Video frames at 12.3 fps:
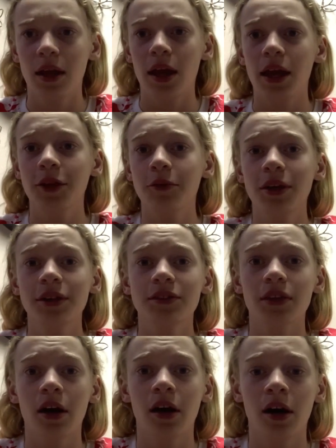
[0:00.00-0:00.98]

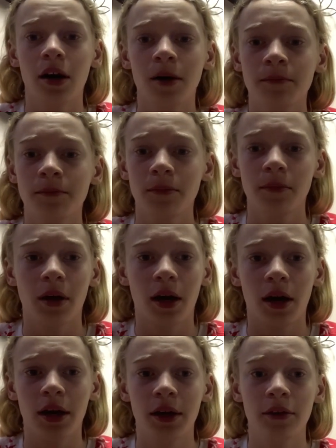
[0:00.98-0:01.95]
Anyways, um,
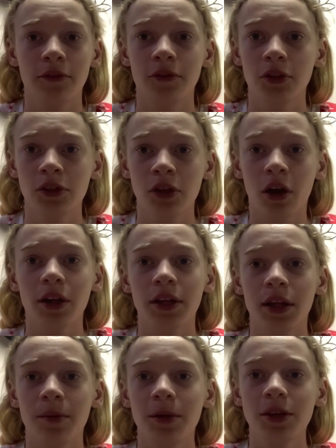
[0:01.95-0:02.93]
I've got
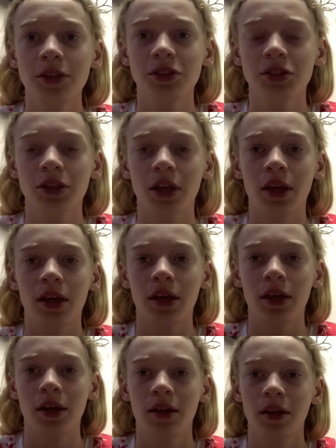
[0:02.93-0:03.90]
an image,
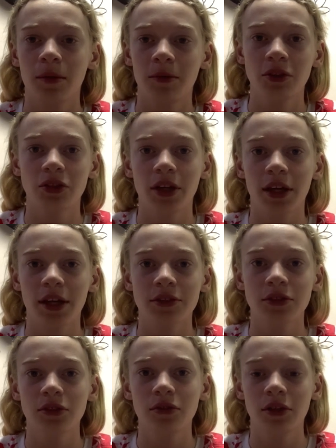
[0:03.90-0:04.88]
and I'm going to try to
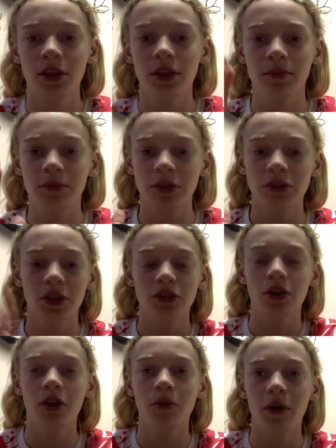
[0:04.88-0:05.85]
execute it. I'm going to try to
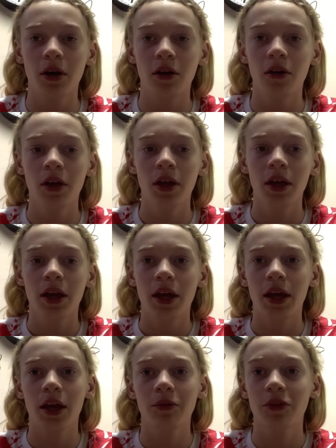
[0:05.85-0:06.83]
draw it well
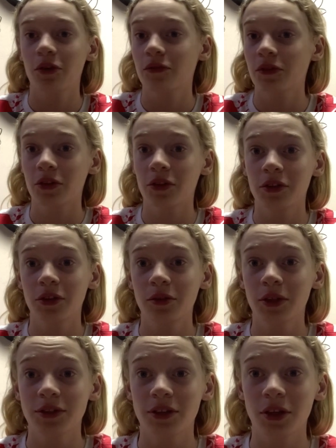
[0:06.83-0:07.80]
and without further ado,
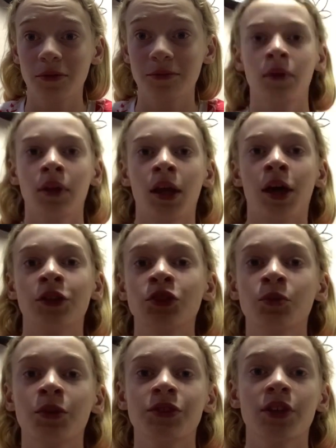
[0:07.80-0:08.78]
let's go. I
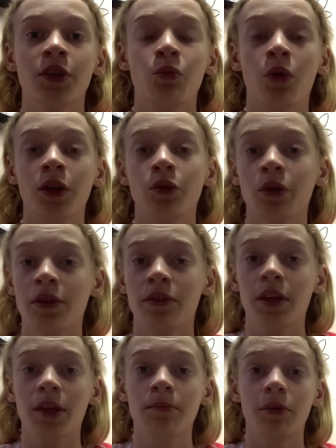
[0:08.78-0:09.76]
just want to say one quick
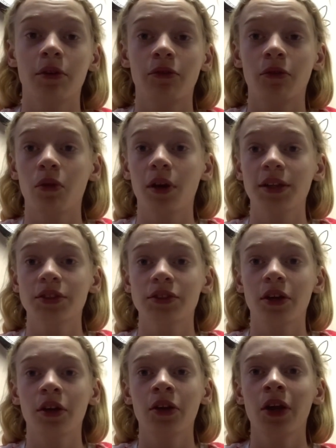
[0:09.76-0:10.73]
thing before I start.